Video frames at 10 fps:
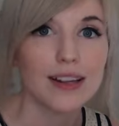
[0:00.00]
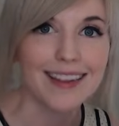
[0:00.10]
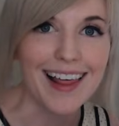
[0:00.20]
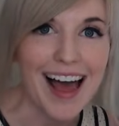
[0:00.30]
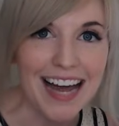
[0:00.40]

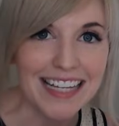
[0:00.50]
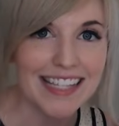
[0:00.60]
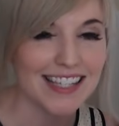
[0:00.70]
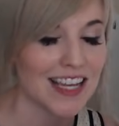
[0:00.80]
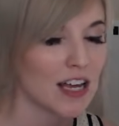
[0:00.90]

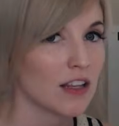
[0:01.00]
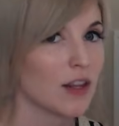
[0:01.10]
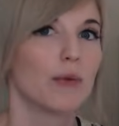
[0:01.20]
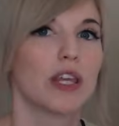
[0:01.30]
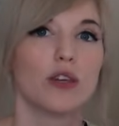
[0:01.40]
less
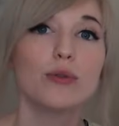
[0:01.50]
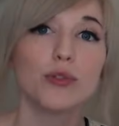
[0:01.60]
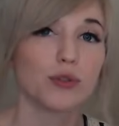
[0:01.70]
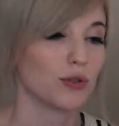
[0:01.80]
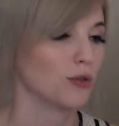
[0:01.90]
than we
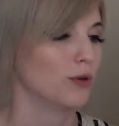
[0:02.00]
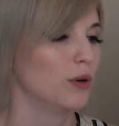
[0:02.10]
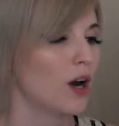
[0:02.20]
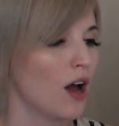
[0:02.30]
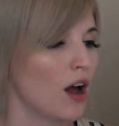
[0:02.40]
used to,
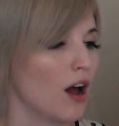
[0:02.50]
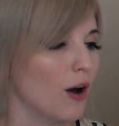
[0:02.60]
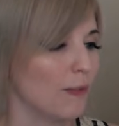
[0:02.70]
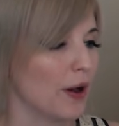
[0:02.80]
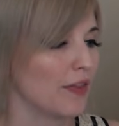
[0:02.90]

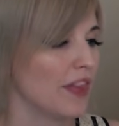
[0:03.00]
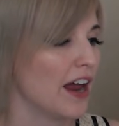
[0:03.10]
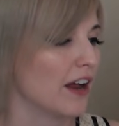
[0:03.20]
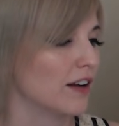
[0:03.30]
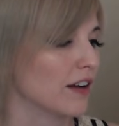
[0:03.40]

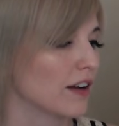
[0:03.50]
then